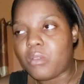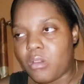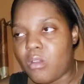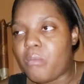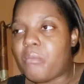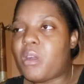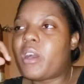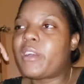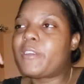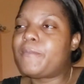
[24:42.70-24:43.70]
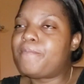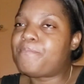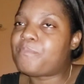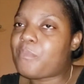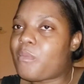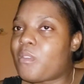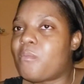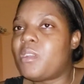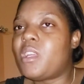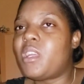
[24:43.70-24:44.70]
come back.
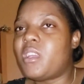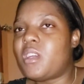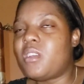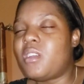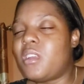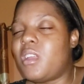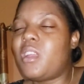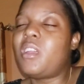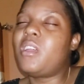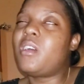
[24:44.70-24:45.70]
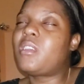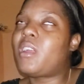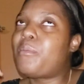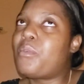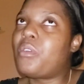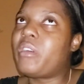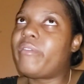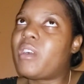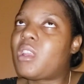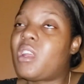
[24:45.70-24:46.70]
Till about 11
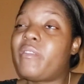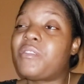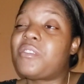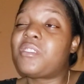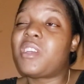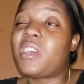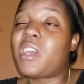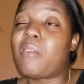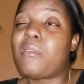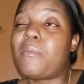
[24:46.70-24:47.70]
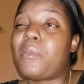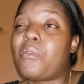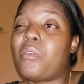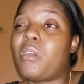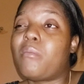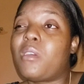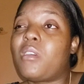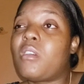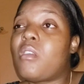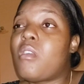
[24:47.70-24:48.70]
o'clock, 11:30, then carry baby come with
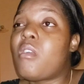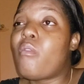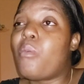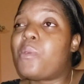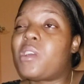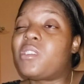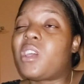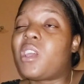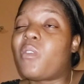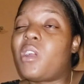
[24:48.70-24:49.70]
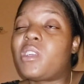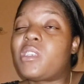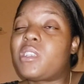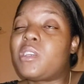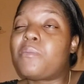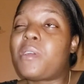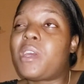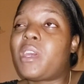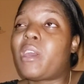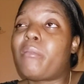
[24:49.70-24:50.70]
me. I try it one to sleep and
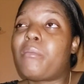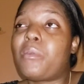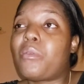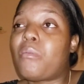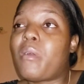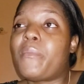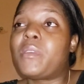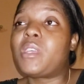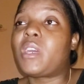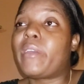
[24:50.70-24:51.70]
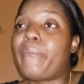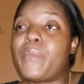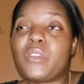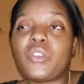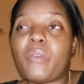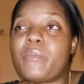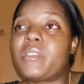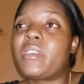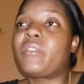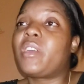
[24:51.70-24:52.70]
then carry baby come and me taking picture, me
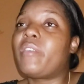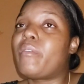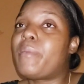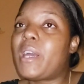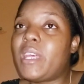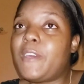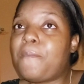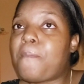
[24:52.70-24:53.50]
send with everybody.